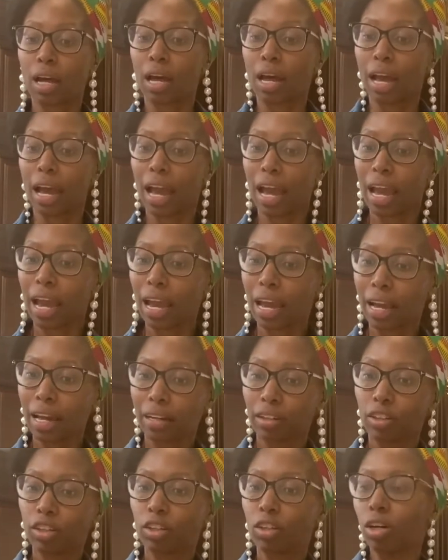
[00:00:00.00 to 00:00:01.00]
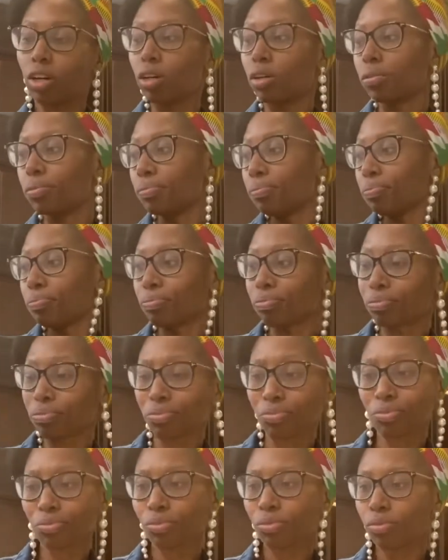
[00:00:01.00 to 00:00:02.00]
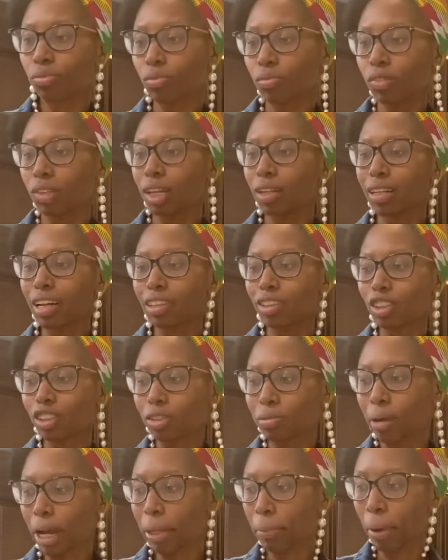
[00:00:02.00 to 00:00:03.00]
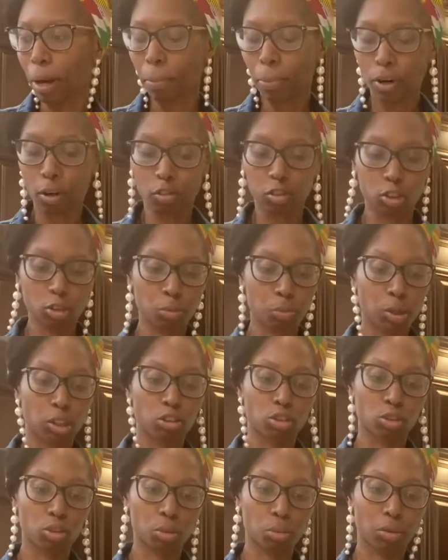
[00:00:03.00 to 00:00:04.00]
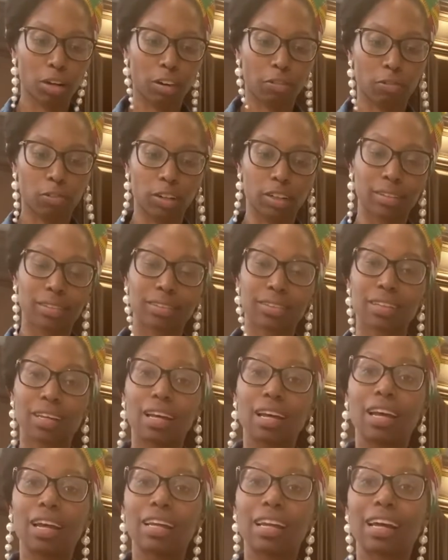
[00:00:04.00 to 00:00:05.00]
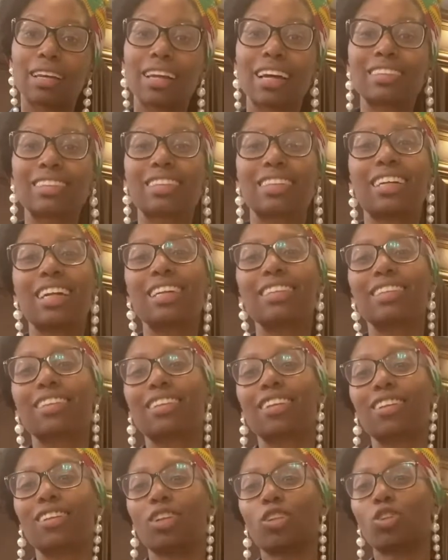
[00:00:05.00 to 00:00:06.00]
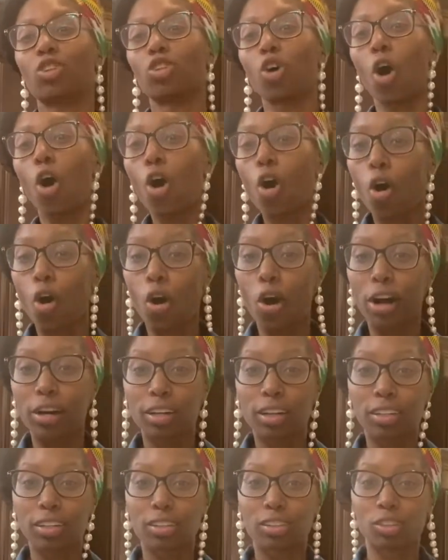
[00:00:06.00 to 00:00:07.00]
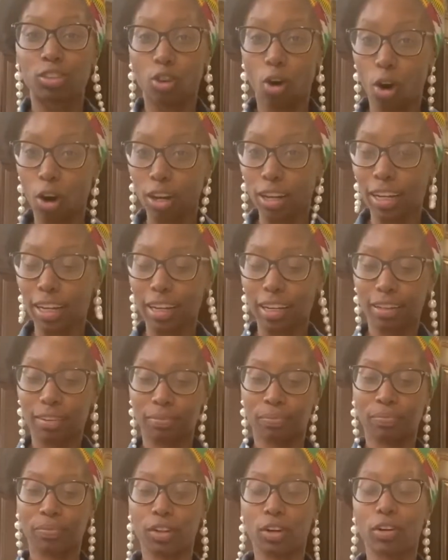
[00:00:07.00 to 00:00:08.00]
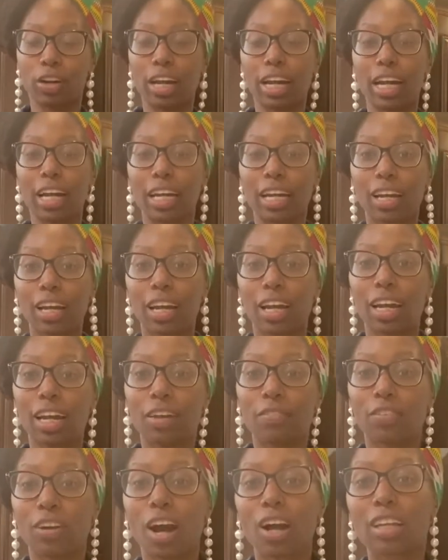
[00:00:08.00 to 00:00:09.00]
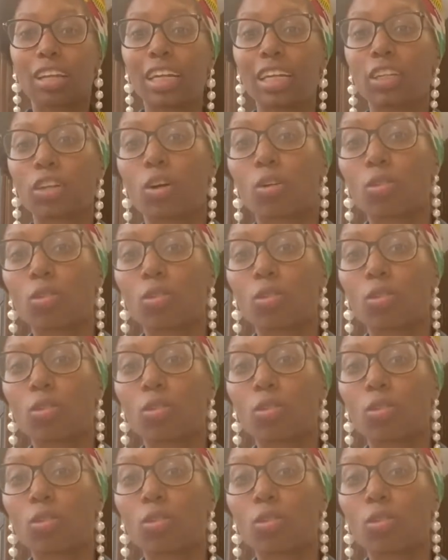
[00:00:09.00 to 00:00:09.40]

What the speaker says: and you know, that's just like my personal preference. Now let's get to the Dawn, darling. Okay, y'all ain't know